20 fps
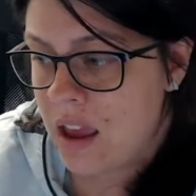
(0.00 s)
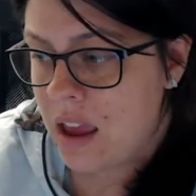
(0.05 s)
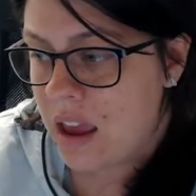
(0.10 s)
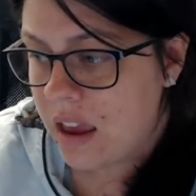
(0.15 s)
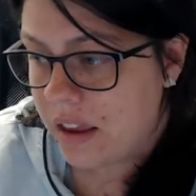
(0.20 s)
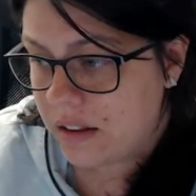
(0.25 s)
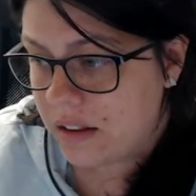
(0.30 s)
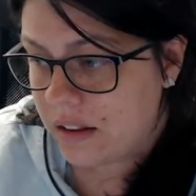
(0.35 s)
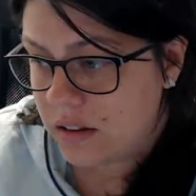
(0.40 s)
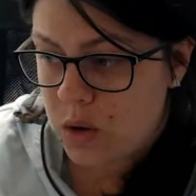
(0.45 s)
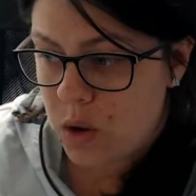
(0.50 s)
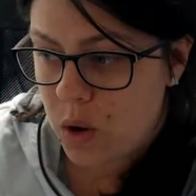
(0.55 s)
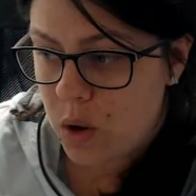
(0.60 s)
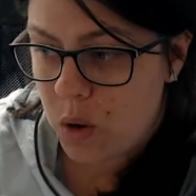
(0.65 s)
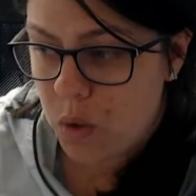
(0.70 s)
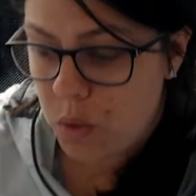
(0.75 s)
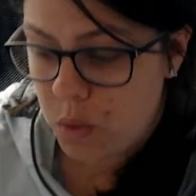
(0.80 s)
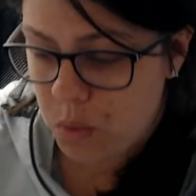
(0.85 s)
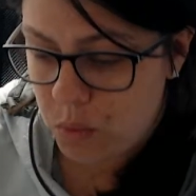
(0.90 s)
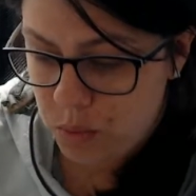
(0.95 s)
And
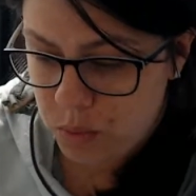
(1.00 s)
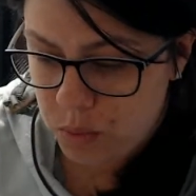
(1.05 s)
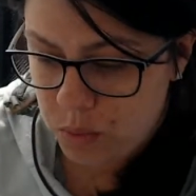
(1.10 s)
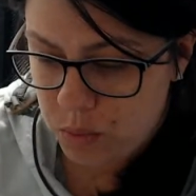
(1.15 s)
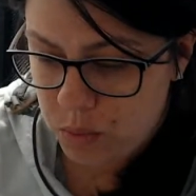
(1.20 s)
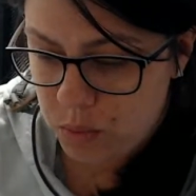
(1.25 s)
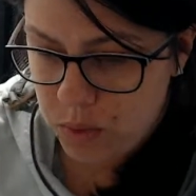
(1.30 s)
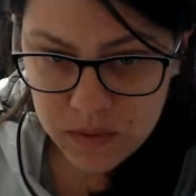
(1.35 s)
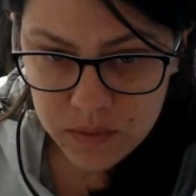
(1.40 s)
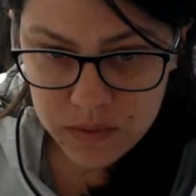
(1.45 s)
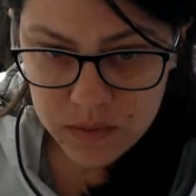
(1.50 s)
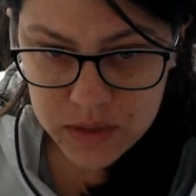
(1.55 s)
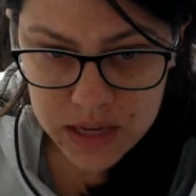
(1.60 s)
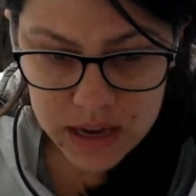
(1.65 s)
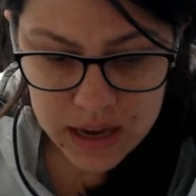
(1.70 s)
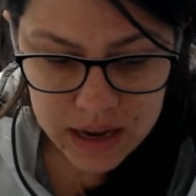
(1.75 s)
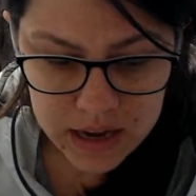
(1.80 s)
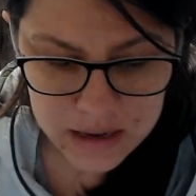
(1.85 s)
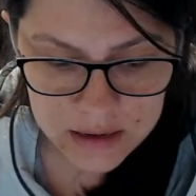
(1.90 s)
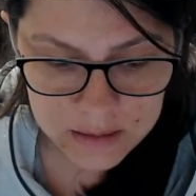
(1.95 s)
so we kind of
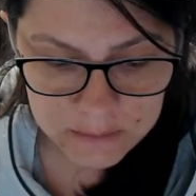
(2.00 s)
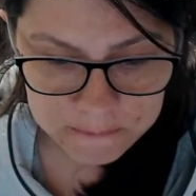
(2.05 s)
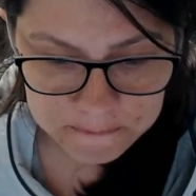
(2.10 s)
did